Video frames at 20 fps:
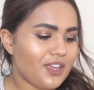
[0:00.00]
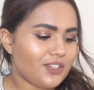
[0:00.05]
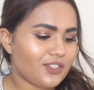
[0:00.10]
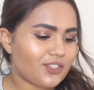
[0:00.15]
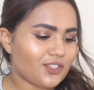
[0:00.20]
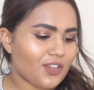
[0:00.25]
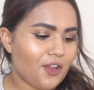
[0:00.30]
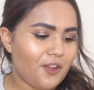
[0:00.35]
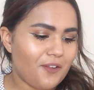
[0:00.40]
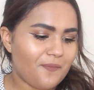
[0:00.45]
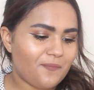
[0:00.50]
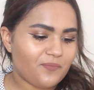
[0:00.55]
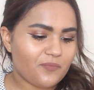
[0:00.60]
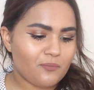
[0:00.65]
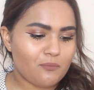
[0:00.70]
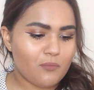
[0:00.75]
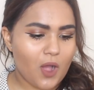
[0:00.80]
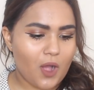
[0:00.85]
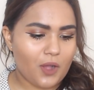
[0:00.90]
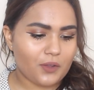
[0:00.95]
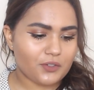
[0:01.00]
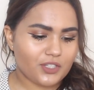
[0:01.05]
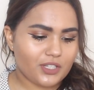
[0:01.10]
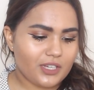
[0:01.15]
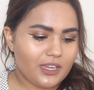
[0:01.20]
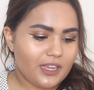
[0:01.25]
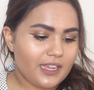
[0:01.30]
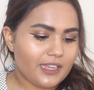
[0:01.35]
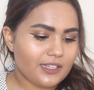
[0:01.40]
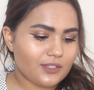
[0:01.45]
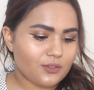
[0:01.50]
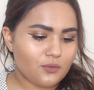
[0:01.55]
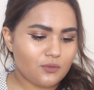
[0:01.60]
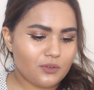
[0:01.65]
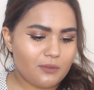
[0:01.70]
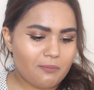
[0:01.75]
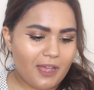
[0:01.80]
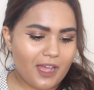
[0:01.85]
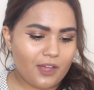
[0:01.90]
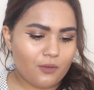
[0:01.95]
So March is
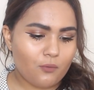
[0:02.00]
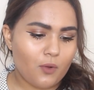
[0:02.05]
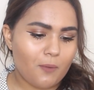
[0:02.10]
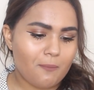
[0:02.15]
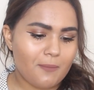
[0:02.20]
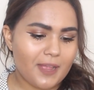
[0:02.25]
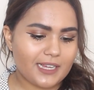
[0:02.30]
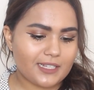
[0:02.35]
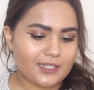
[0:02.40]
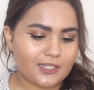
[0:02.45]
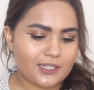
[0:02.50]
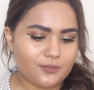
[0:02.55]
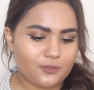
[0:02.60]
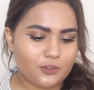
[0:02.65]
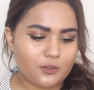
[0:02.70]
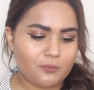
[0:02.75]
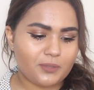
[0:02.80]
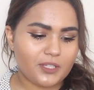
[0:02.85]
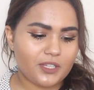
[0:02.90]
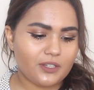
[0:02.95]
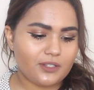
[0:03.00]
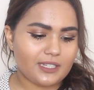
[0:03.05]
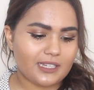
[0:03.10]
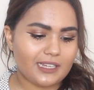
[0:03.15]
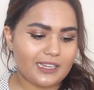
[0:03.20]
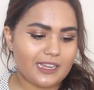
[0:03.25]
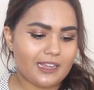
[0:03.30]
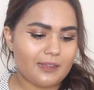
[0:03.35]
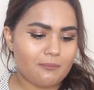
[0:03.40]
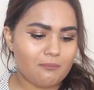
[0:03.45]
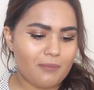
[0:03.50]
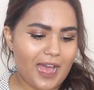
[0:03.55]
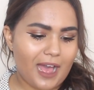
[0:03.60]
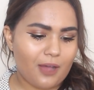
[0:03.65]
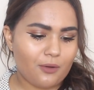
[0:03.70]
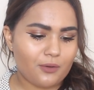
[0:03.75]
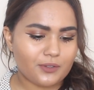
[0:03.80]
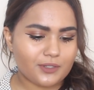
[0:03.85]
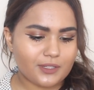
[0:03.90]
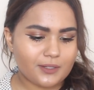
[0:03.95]
all about what makes us feel beauty
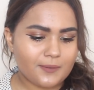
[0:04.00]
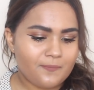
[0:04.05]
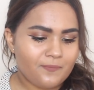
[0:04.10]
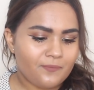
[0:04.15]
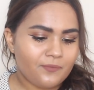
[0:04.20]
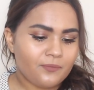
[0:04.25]
empowered.